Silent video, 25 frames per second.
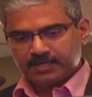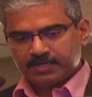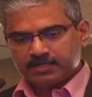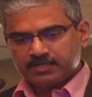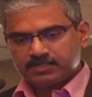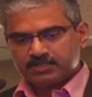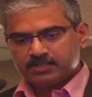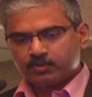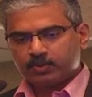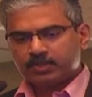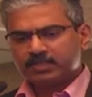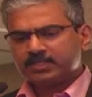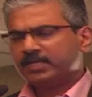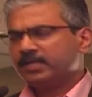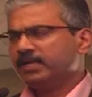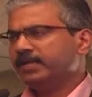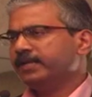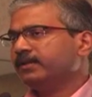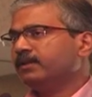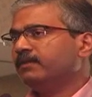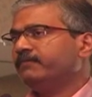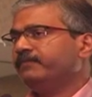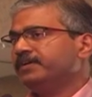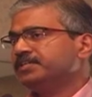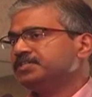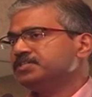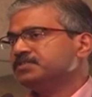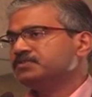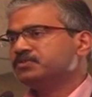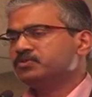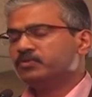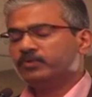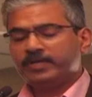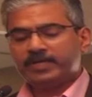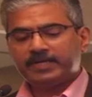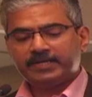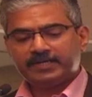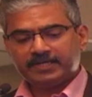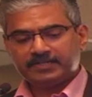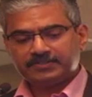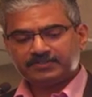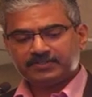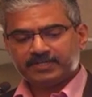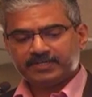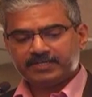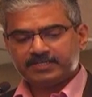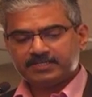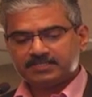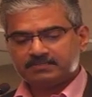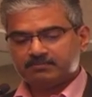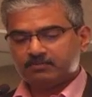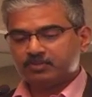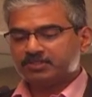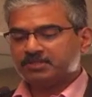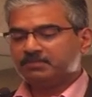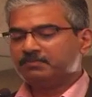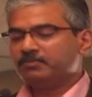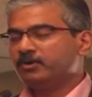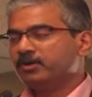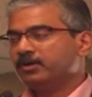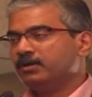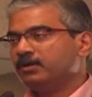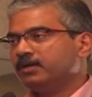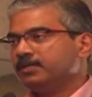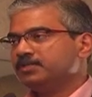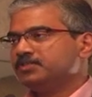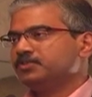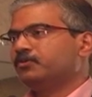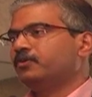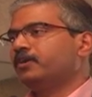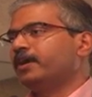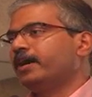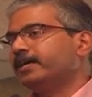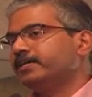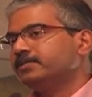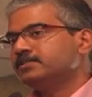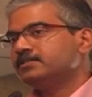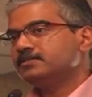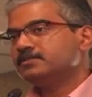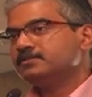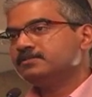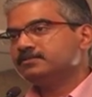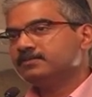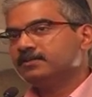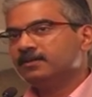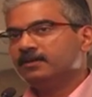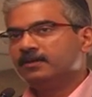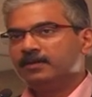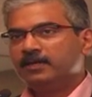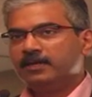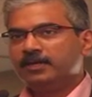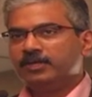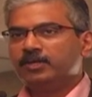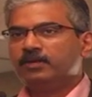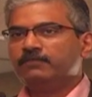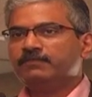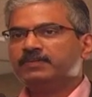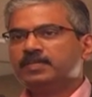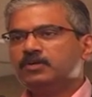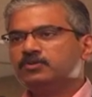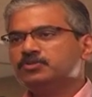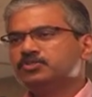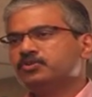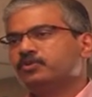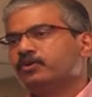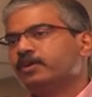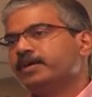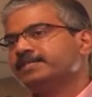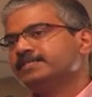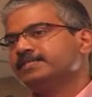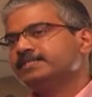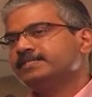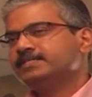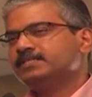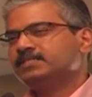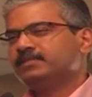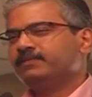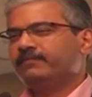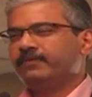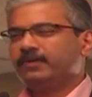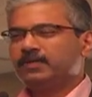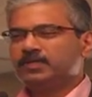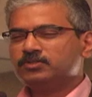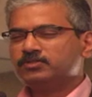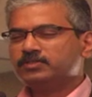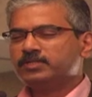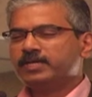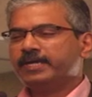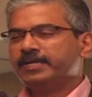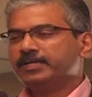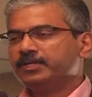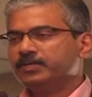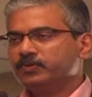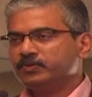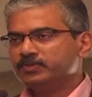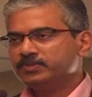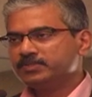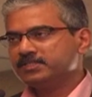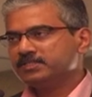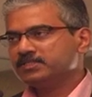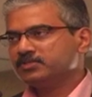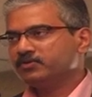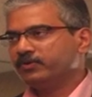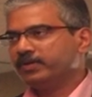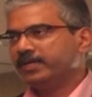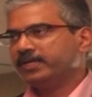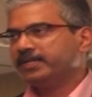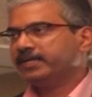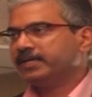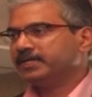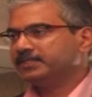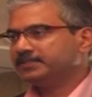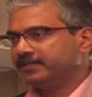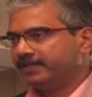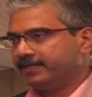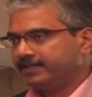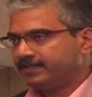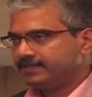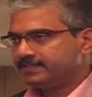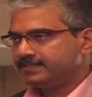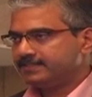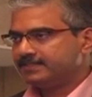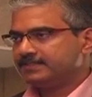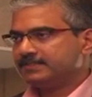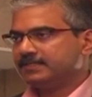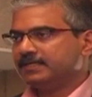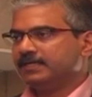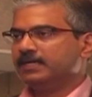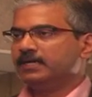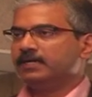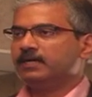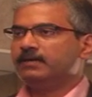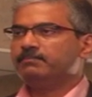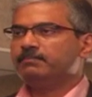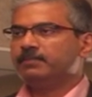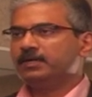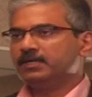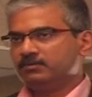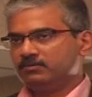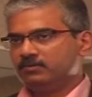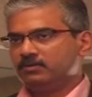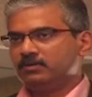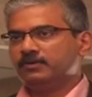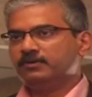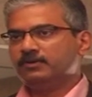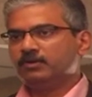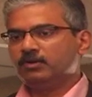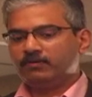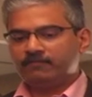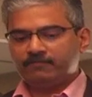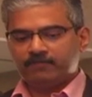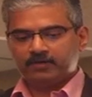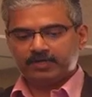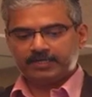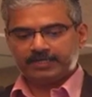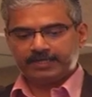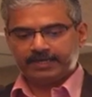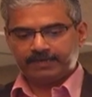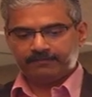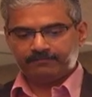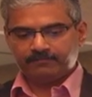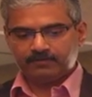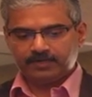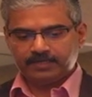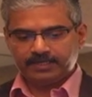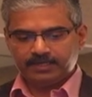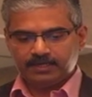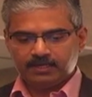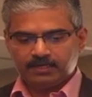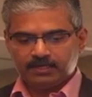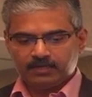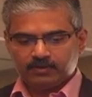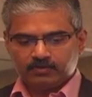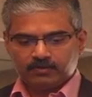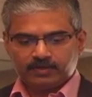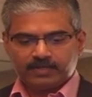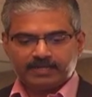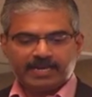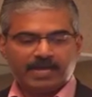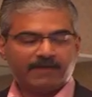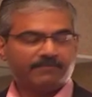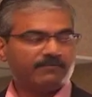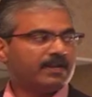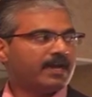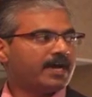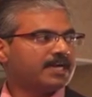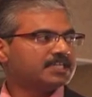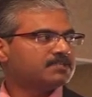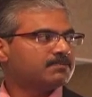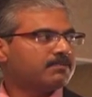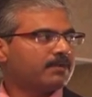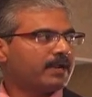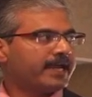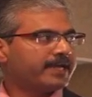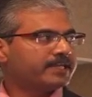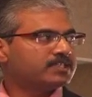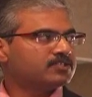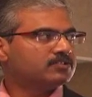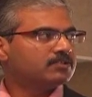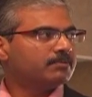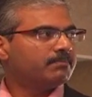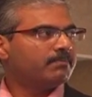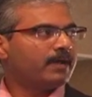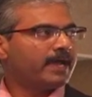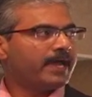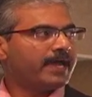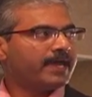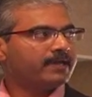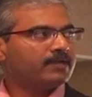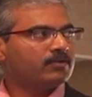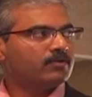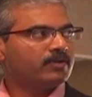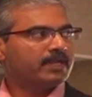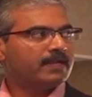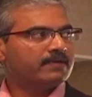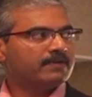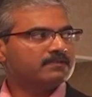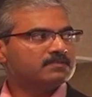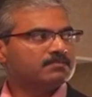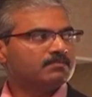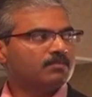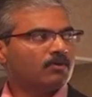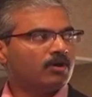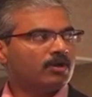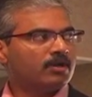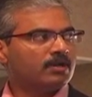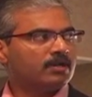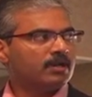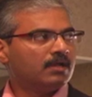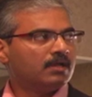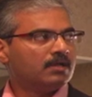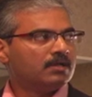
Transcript: So what are the clinical features of psoriatic arthritis? Most importantly, psoriasis. Without psoriasis, it's difficult to diagnose psoriatic arthritis, but you look for it carefully. You can have large plaques on the back. You can have small